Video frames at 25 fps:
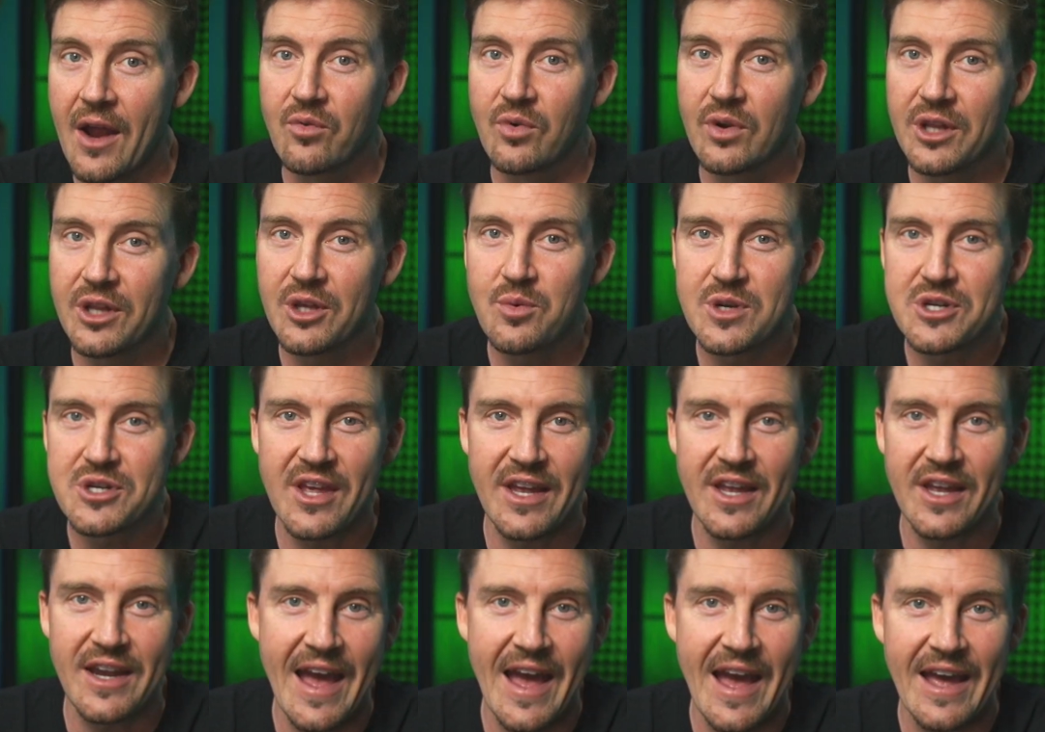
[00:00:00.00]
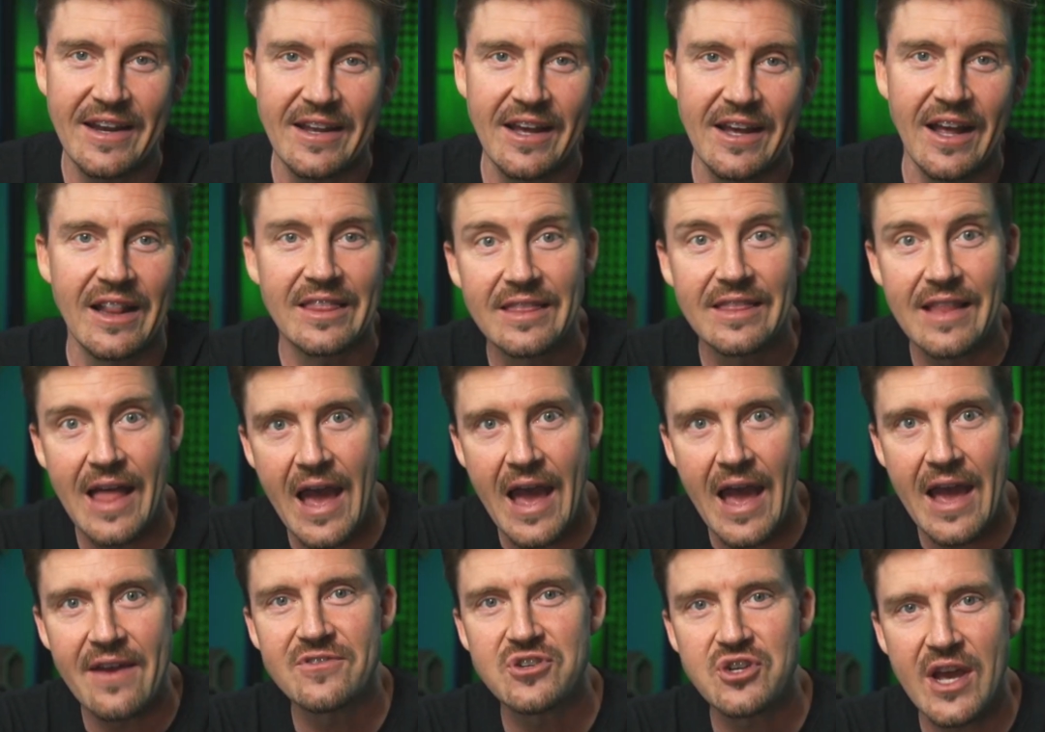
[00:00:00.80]
I really wish they'd add a
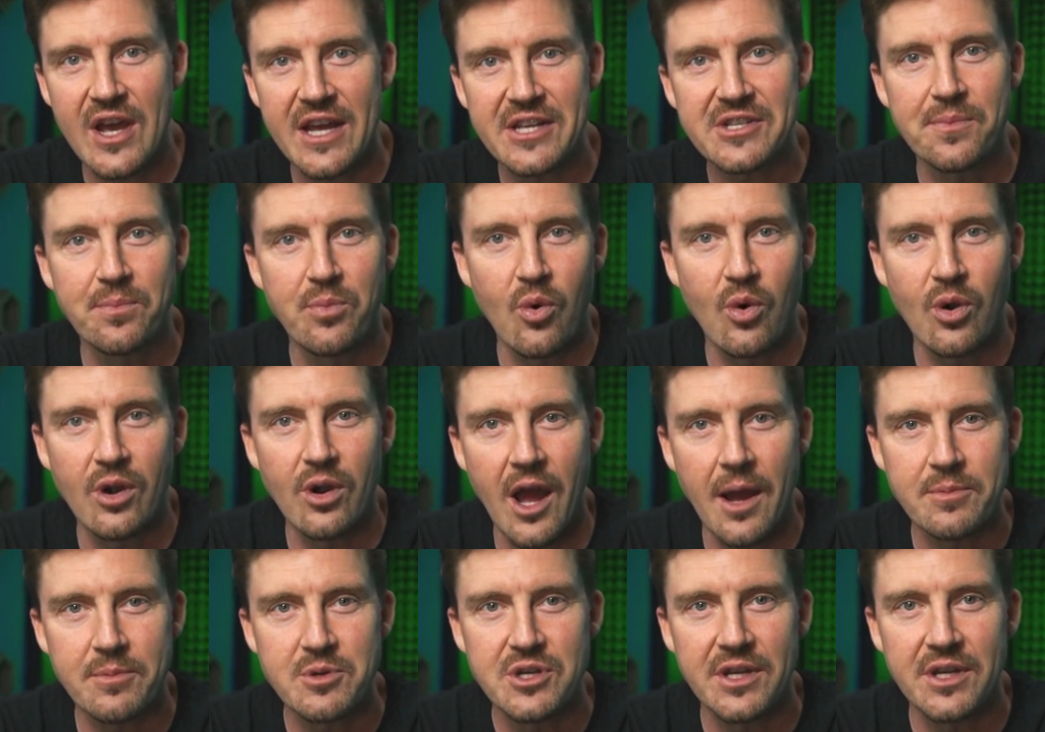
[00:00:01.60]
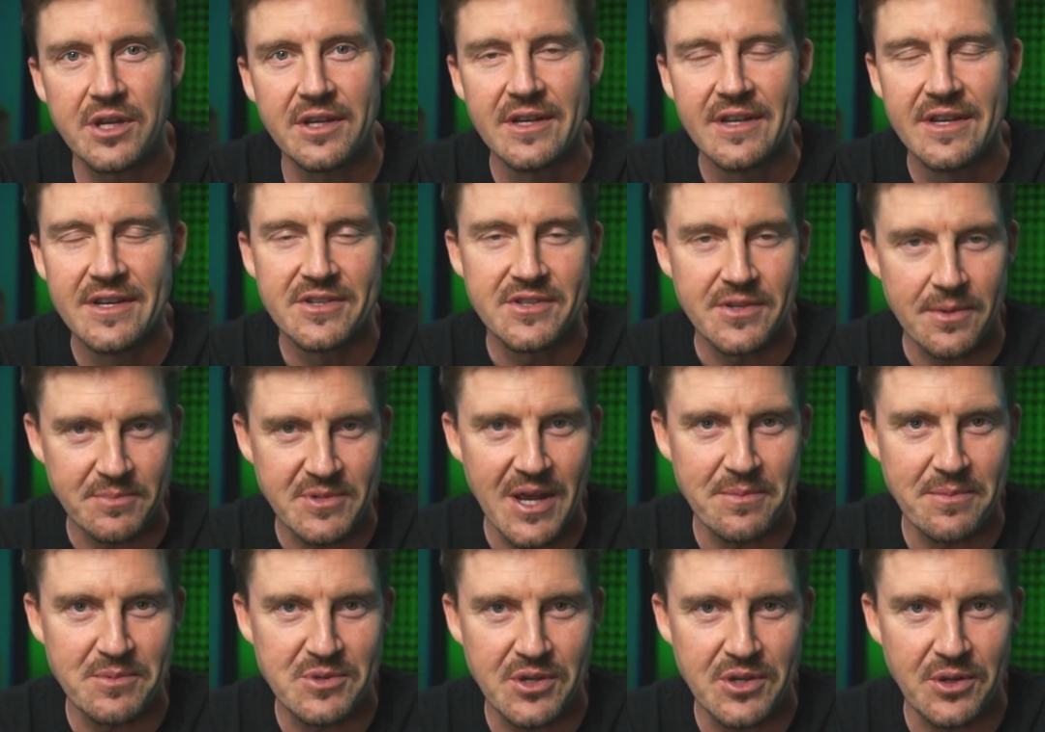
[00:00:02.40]
live chat support option
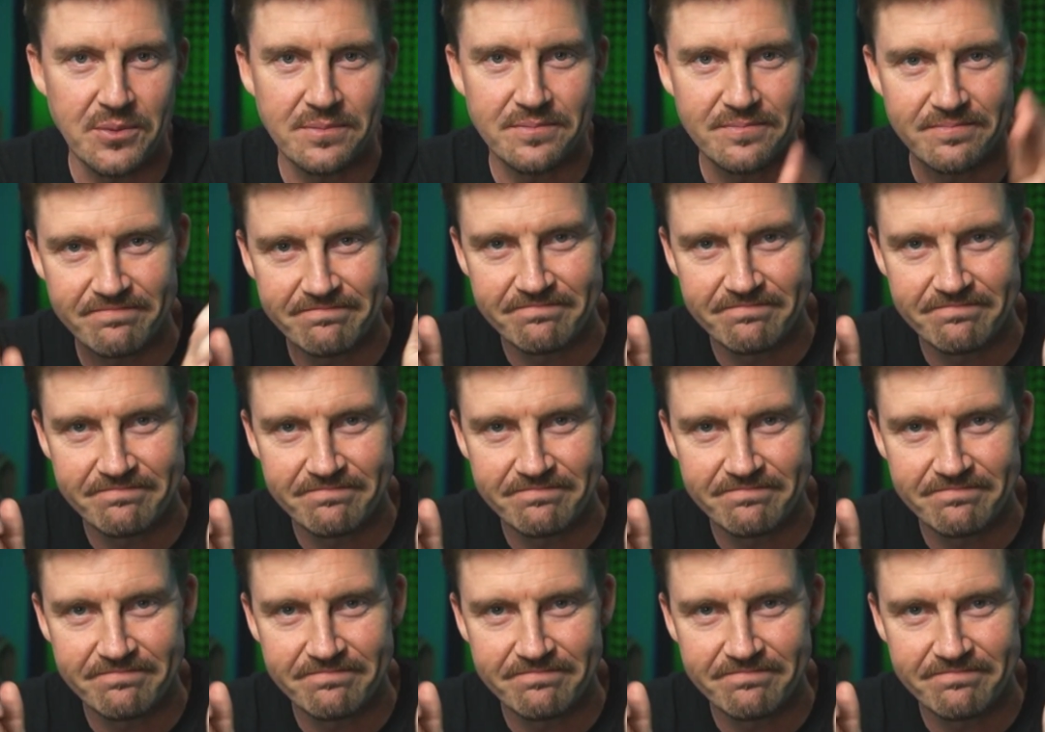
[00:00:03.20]
sometime soon.